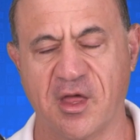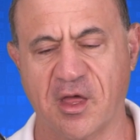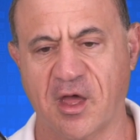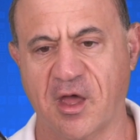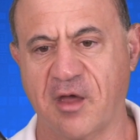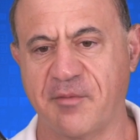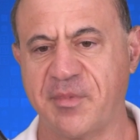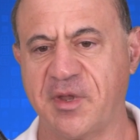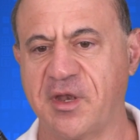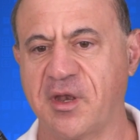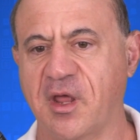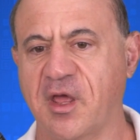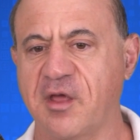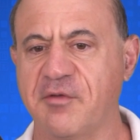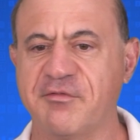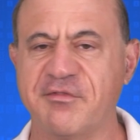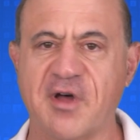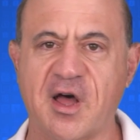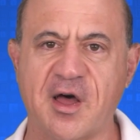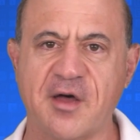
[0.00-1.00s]
have been
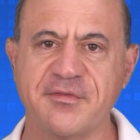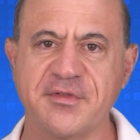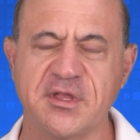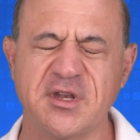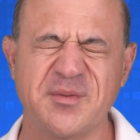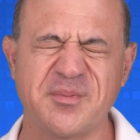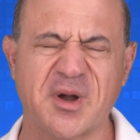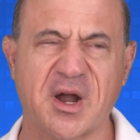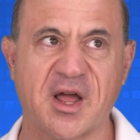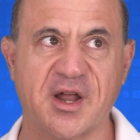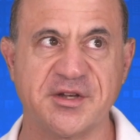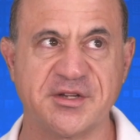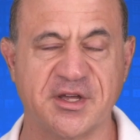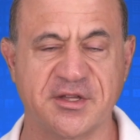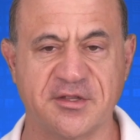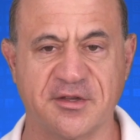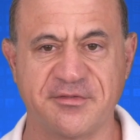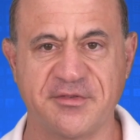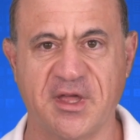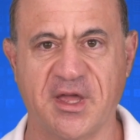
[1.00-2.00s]
involved in a project
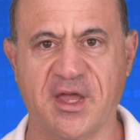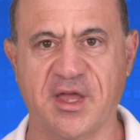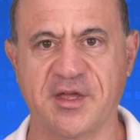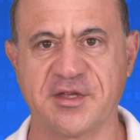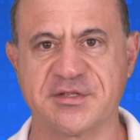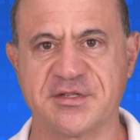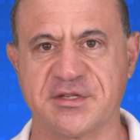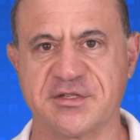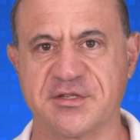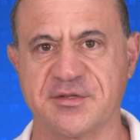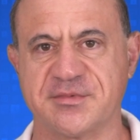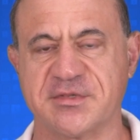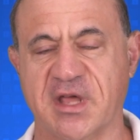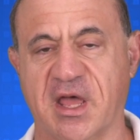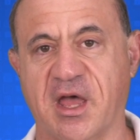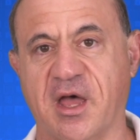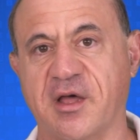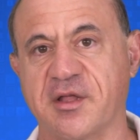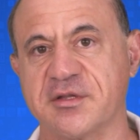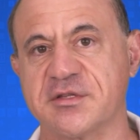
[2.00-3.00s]
of taking systems
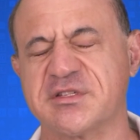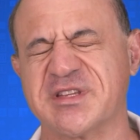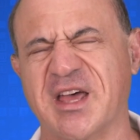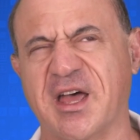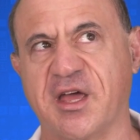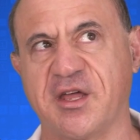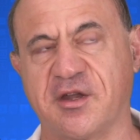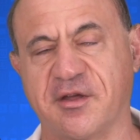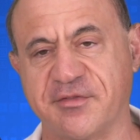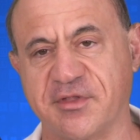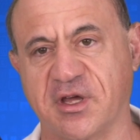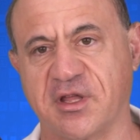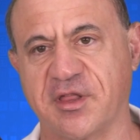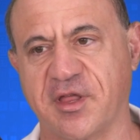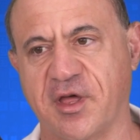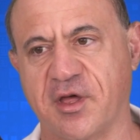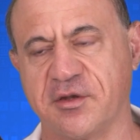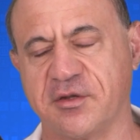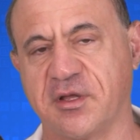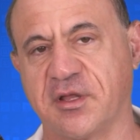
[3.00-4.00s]
outside of the
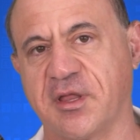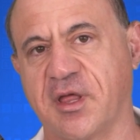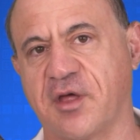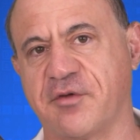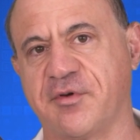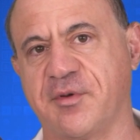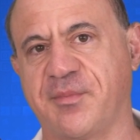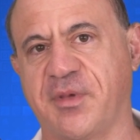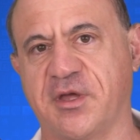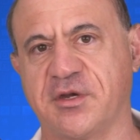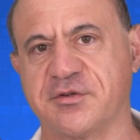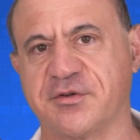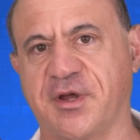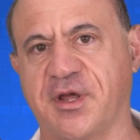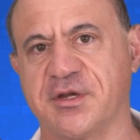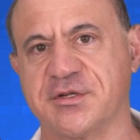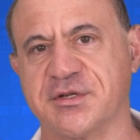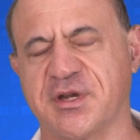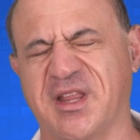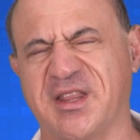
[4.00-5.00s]
cloud, cloud repatriation.